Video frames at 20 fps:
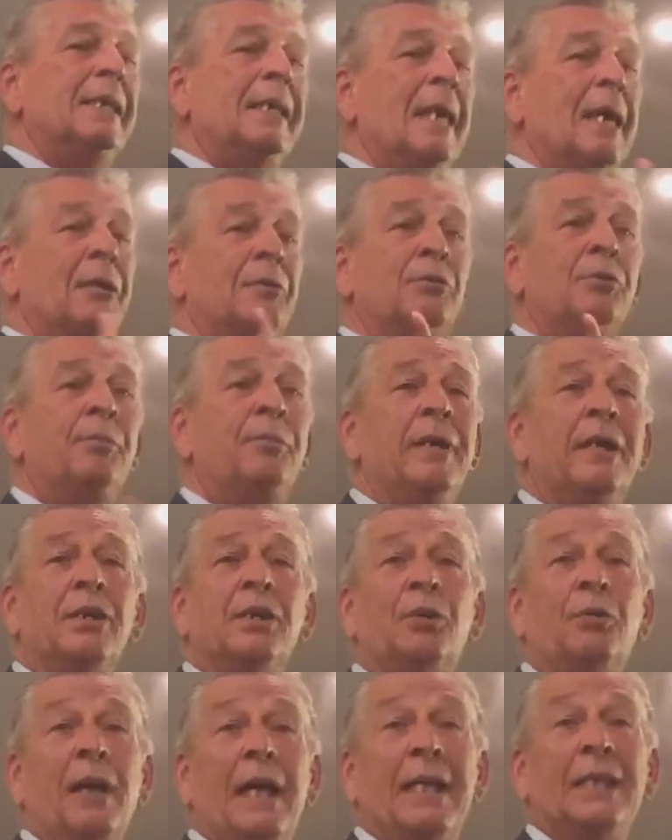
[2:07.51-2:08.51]
that would be
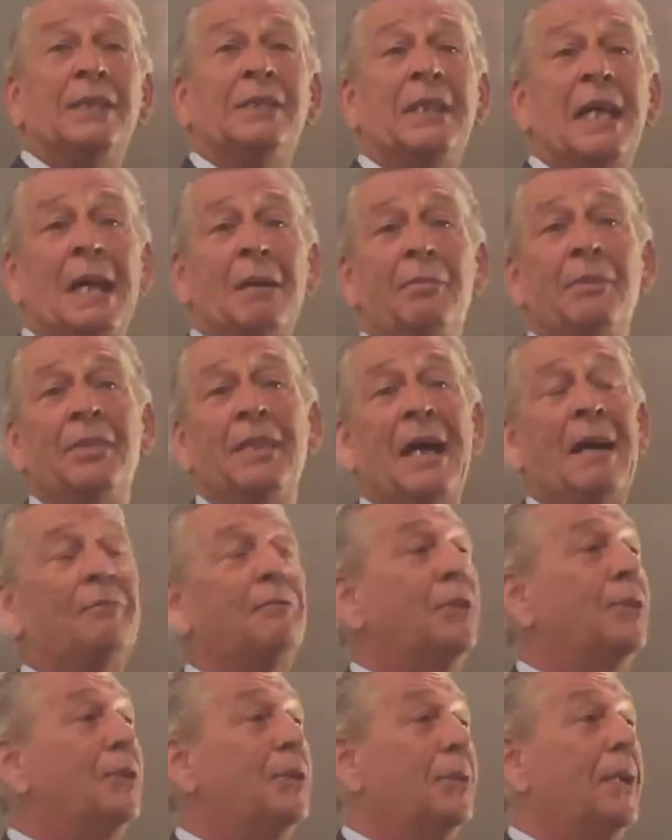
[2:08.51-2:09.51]
a great Sabbath
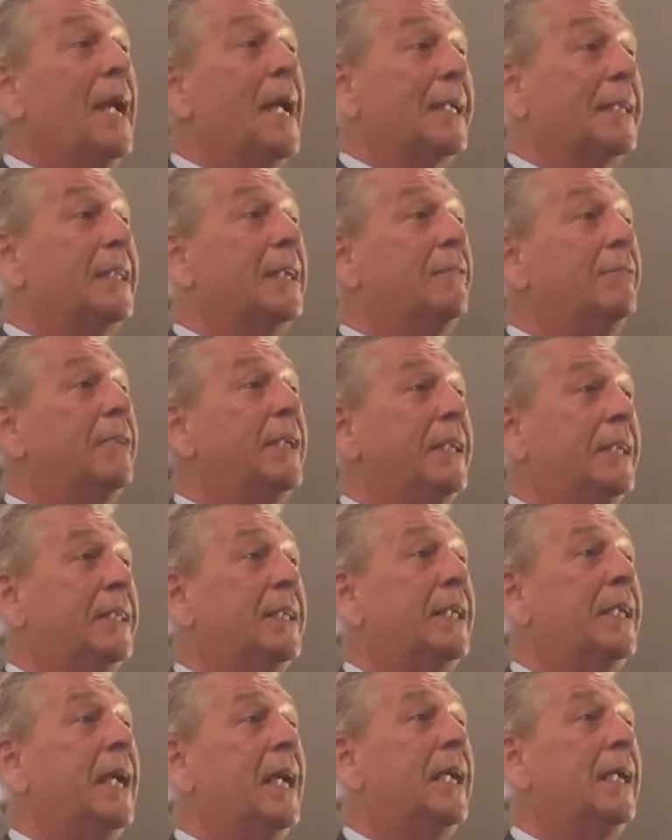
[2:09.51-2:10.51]
afternoon activity
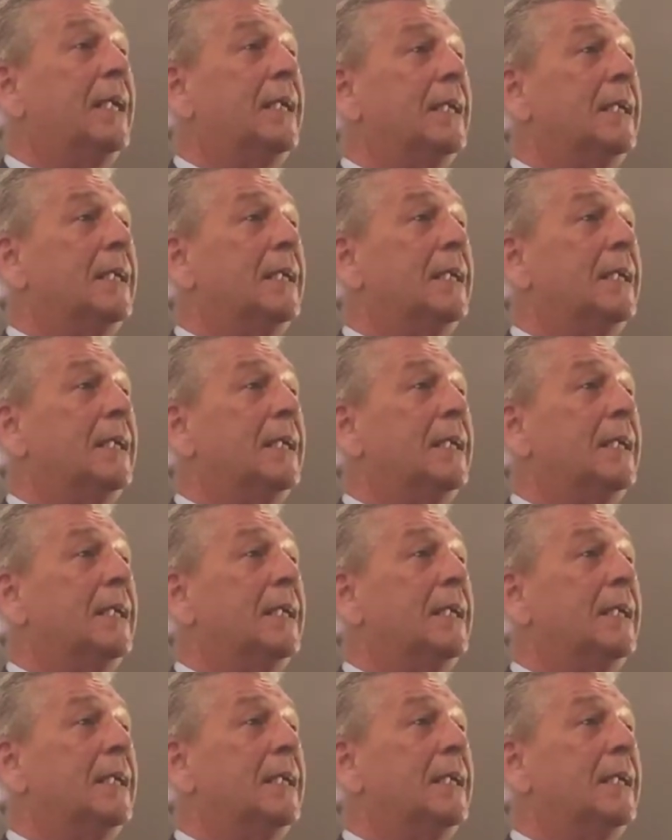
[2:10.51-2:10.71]
today.